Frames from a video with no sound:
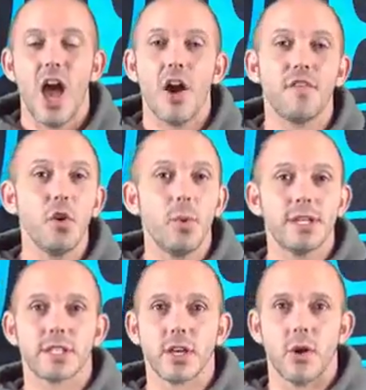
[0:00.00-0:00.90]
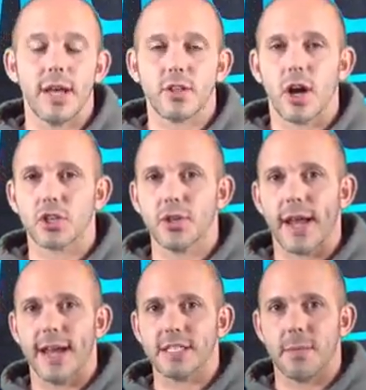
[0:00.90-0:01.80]
A few weeks ago, I talked to you
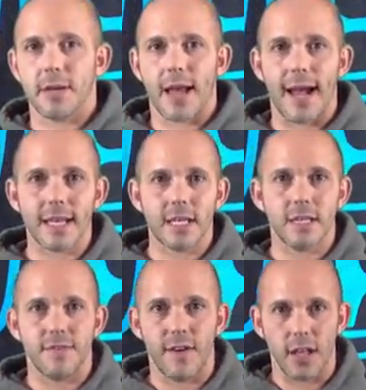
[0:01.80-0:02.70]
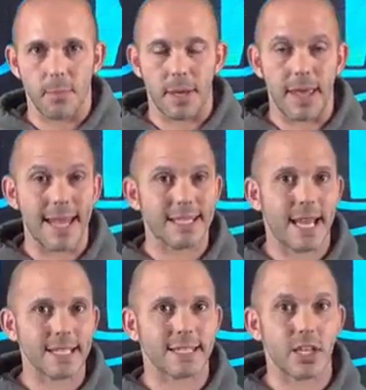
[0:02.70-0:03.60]
guys about Honda developing and
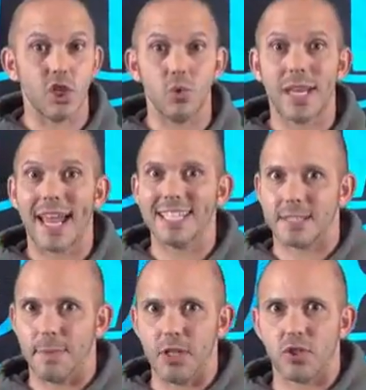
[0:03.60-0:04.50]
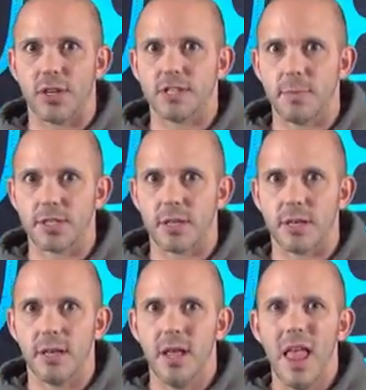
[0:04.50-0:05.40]
testing a new 10-speed transmission.